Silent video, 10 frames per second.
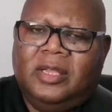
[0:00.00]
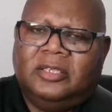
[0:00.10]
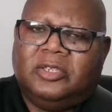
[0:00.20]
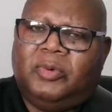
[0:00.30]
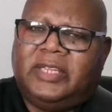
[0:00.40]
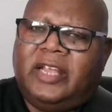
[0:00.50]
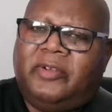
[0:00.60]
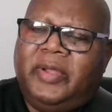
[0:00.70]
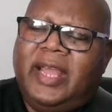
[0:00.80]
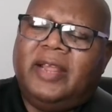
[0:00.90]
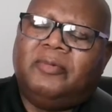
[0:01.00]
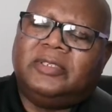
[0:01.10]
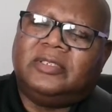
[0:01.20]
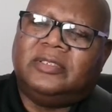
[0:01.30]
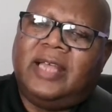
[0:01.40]
So what they created
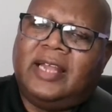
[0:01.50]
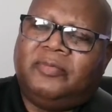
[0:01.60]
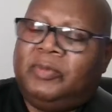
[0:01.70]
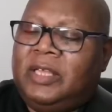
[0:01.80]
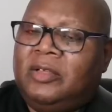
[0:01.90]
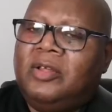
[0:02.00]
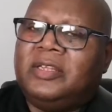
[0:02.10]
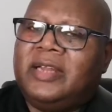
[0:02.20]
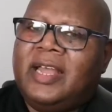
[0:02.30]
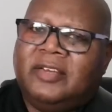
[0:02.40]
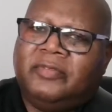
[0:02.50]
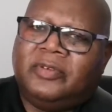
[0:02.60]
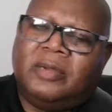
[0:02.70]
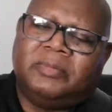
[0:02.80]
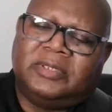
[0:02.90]
was what they call the natural
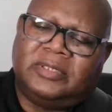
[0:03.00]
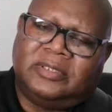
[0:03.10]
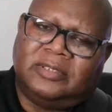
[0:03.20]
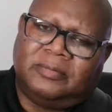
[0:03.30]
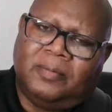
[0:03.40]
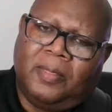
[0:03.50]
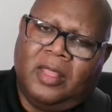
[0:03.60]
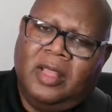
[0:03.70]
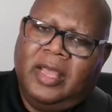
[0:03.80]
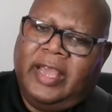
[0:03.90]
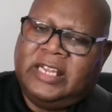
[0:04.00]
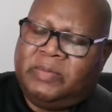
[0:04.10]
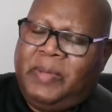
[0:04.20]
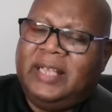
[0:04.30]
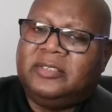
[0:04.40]
number system. And
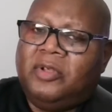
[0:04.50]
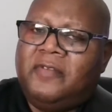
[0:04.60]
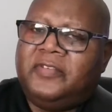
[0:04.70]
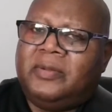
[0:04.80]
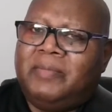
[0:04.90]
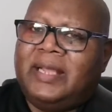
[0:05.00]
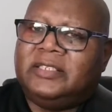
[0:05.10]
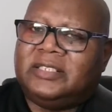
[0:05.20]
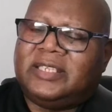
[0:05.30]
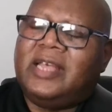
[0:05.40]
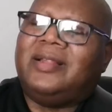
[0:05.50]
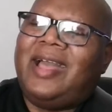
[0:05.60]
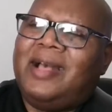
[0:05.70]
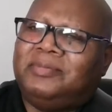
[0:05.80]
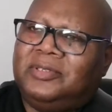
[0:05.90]
it's based off of the major scale,
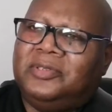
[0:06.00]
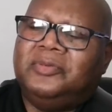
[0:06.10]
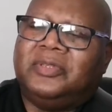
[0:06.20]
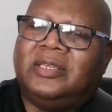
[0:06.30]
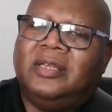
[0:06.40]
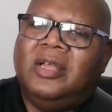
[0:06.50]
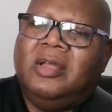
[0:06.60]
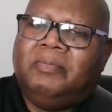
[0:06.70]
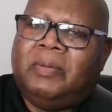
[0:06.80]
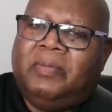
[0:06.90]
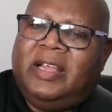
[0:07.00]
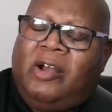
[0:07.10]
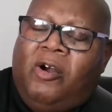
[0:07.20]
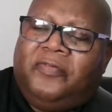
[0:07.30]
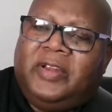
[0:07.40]
absolutely. But
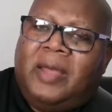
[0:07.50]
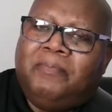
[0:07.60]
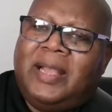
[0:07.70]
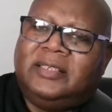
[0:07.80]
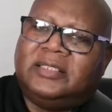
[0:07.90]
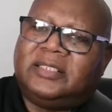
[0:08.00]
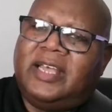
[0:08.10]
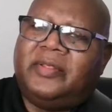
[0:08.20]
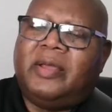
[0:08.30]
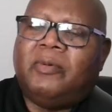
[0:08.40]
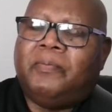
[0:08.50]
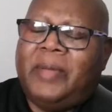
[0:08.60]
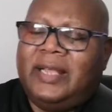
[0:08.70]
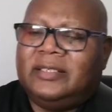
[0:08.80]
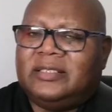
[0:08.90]
off of that major scale, they were
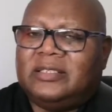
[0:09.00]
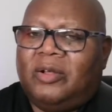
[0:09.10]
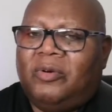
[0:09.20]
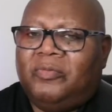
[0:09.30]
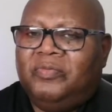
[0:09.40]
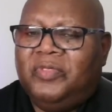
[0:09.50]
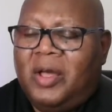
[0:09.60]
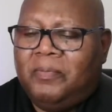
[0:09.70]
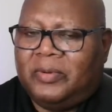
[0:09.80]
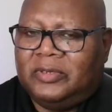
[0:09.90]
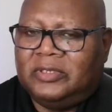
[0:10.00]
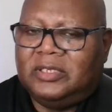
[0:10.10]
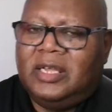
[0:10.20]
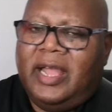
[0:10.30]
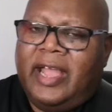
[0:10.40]
based
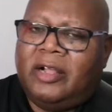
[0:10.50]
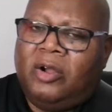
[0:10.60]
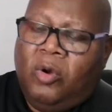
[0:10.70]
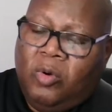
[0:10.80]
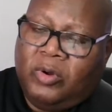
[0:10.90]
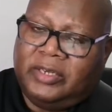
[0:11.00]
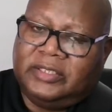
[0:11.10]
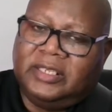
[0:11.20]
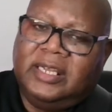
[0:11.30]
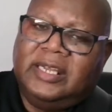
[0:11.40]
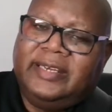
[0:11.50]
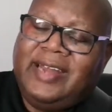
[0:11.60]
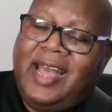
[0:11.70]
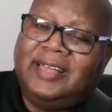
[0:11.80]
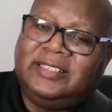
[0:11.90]
numbers and chords,
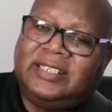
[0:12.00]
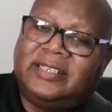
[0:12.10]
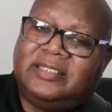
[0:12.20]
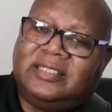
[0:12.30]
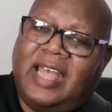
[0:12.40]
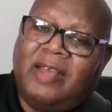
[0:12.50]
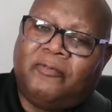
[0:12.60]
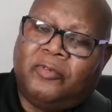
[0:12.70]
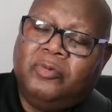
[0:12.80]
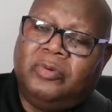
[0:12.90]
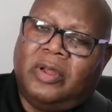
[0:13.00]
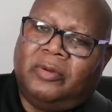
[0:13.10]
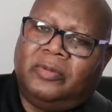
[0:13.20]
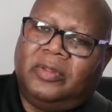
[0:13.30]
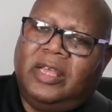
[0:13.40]
not just that root
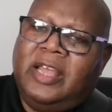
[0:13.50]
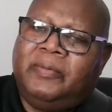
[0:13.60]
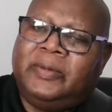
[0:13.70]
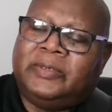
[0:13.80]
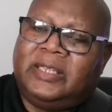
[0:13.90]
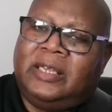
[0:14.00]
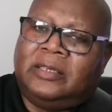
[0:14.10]
note. It was